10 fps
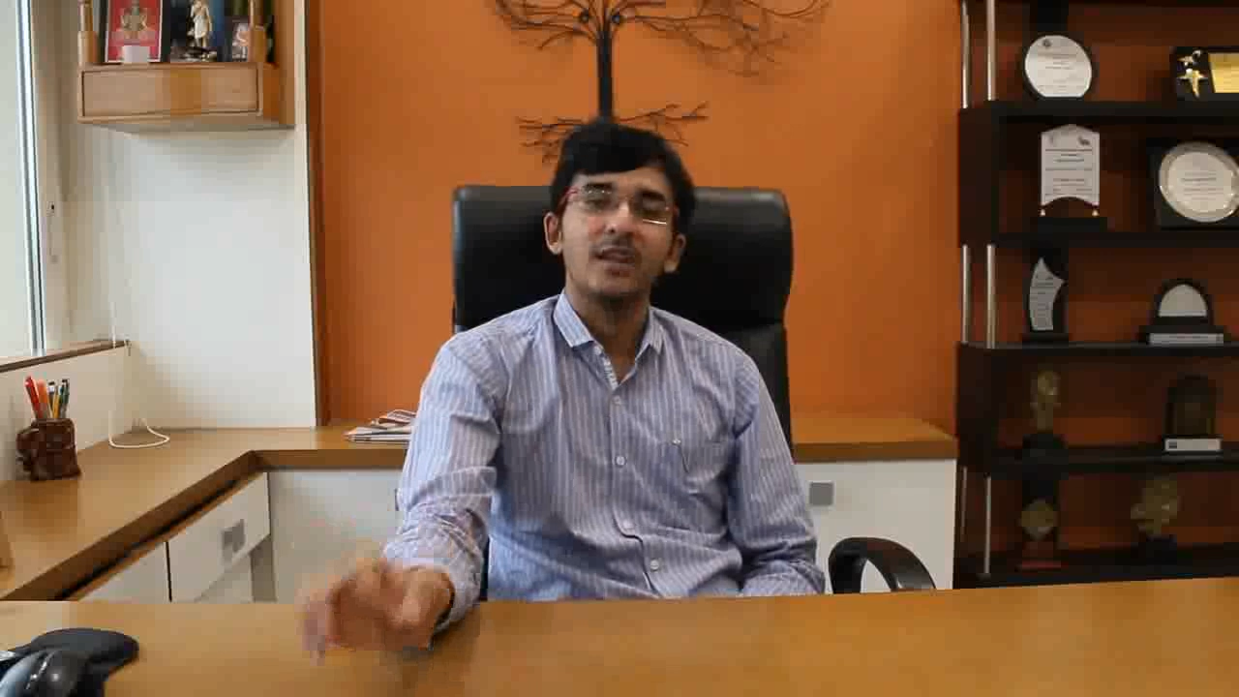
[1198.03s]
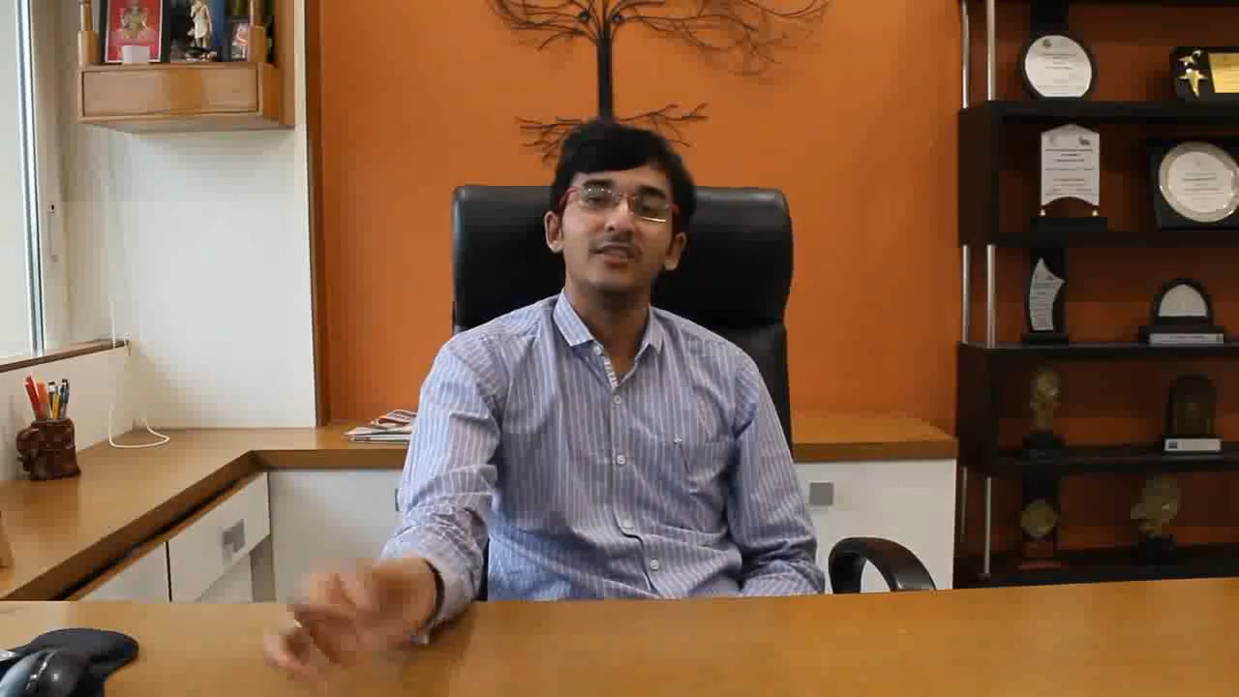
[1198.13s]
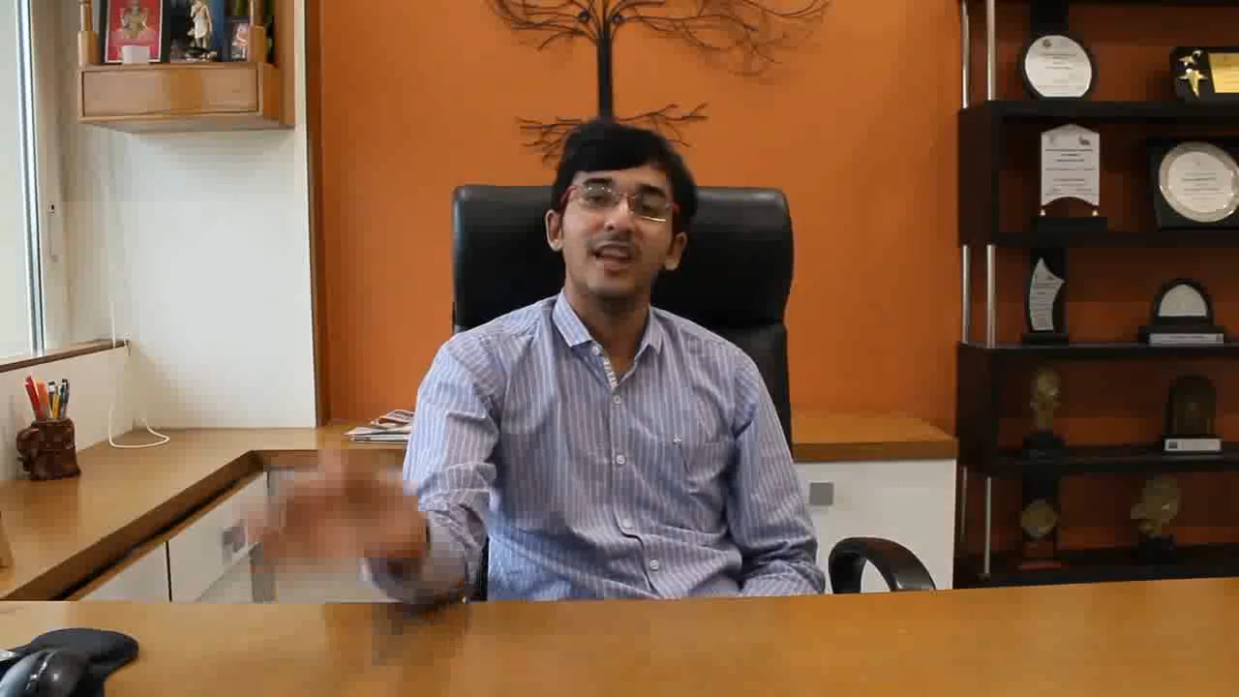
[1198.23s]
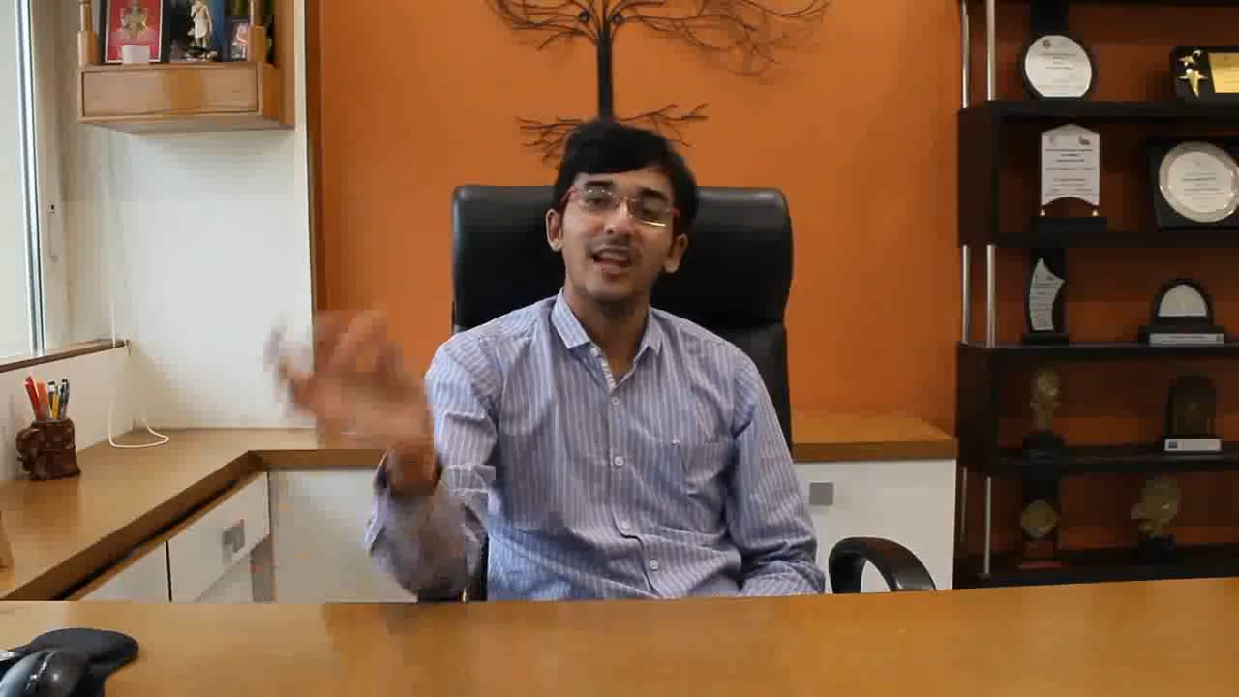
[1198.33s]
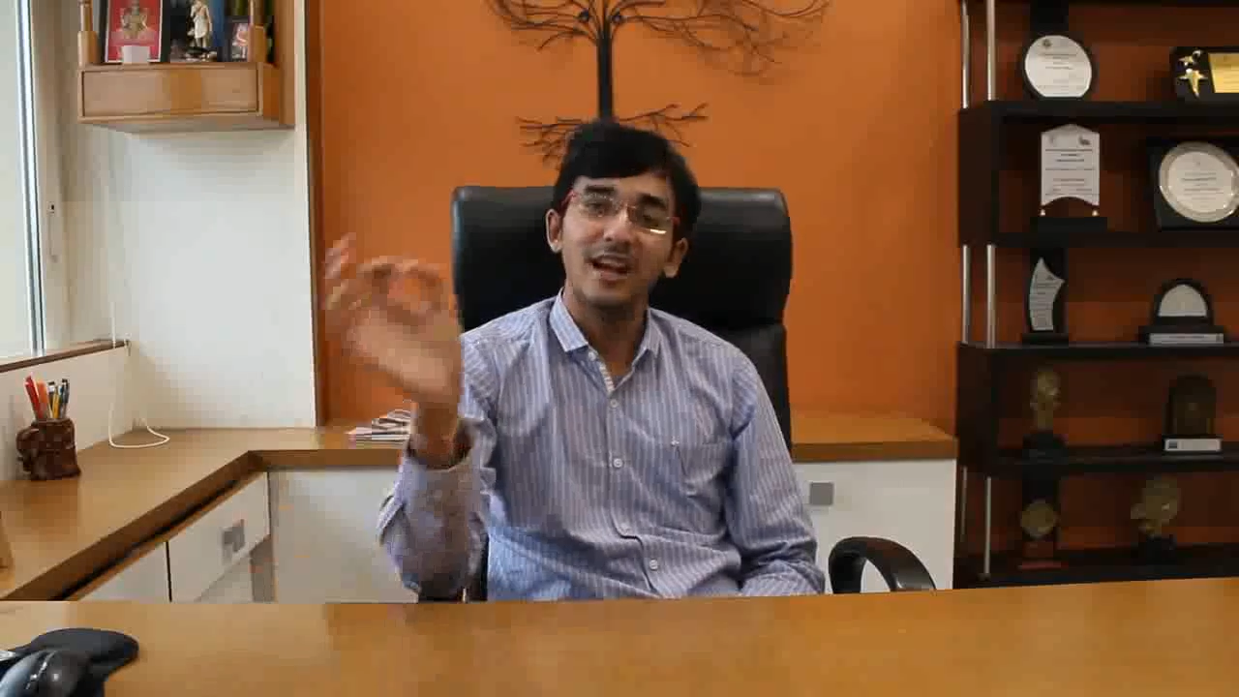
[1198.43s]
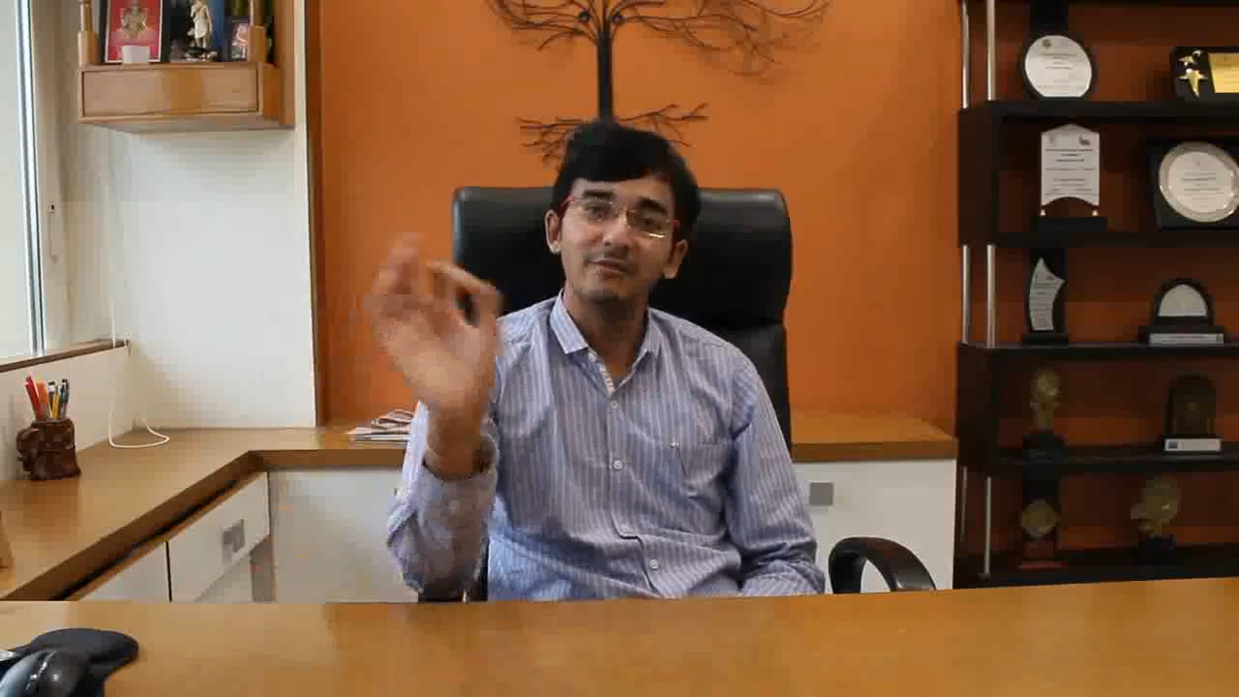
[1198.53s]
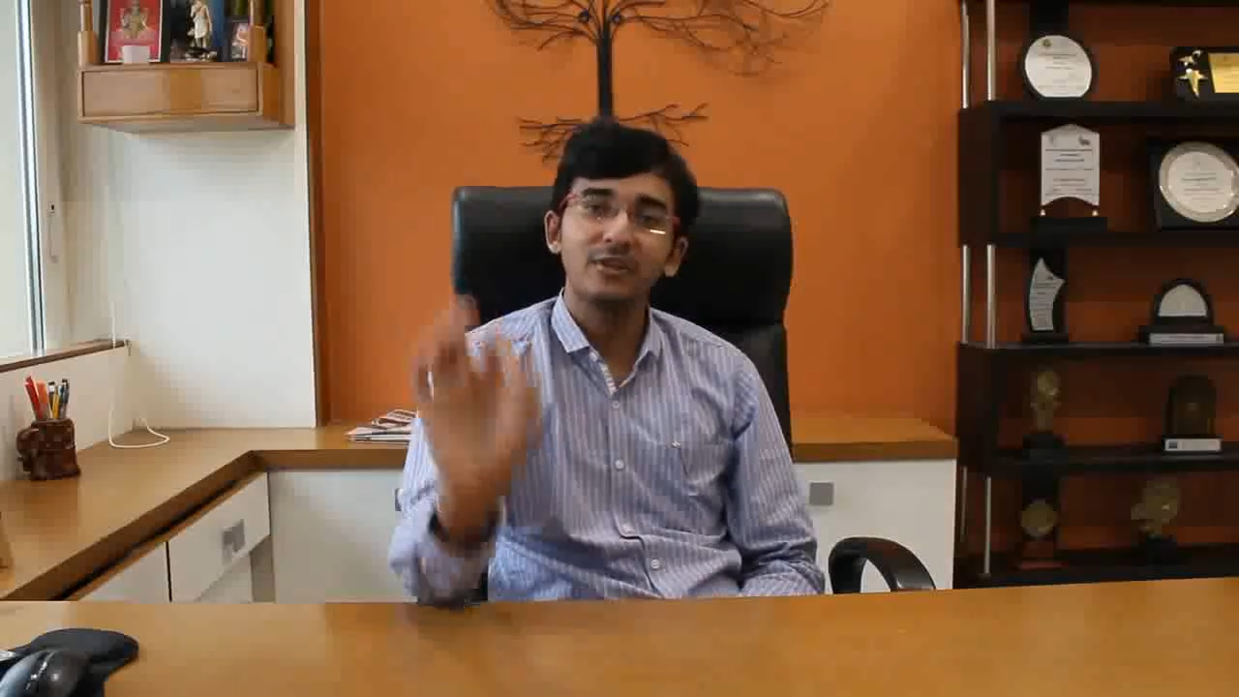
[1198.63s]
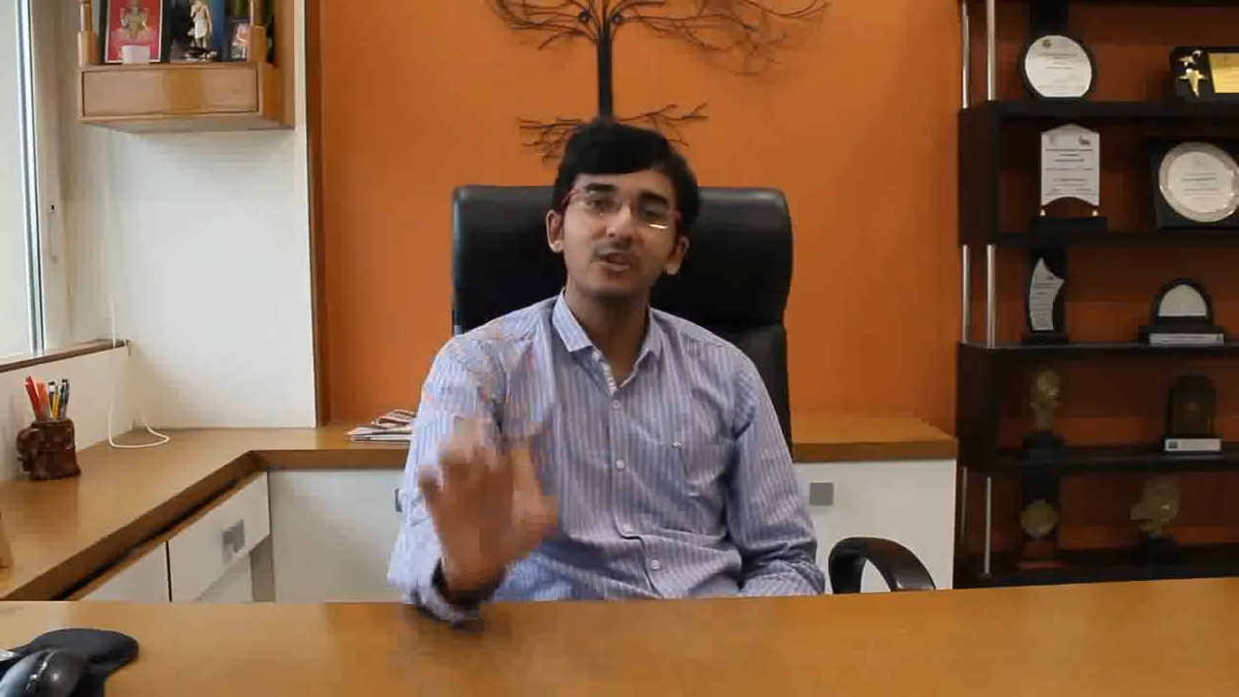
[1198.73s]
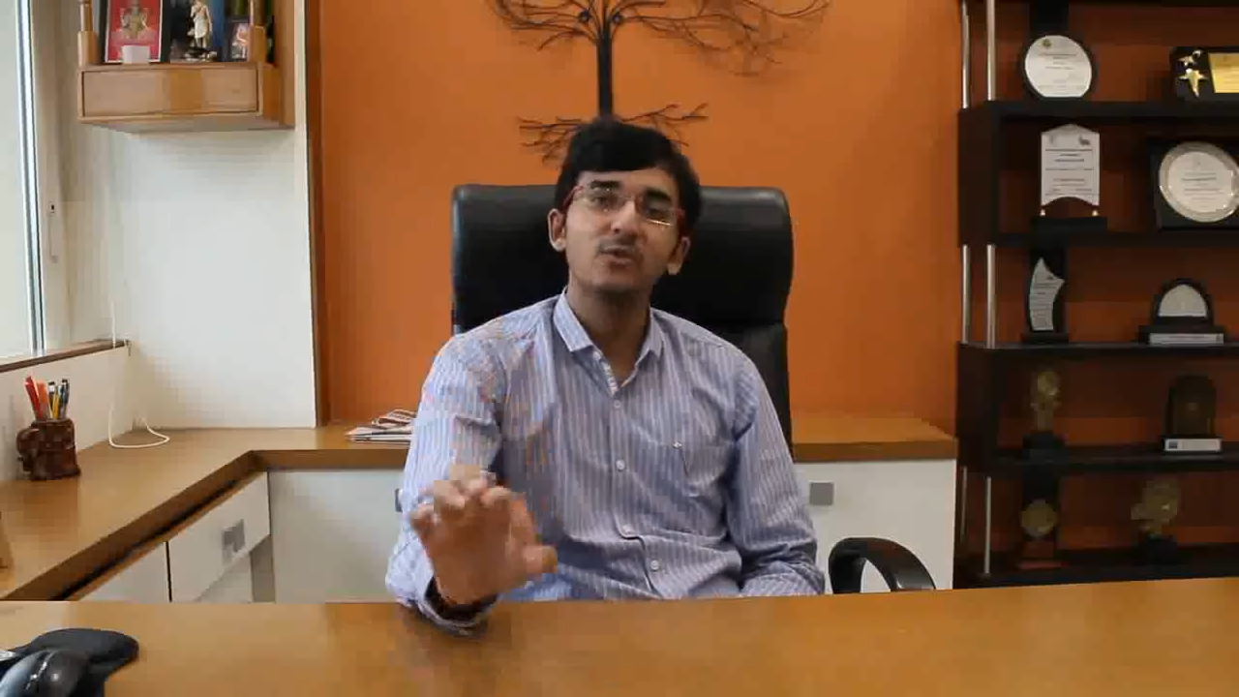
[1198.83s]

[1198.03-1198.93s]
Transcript: Then after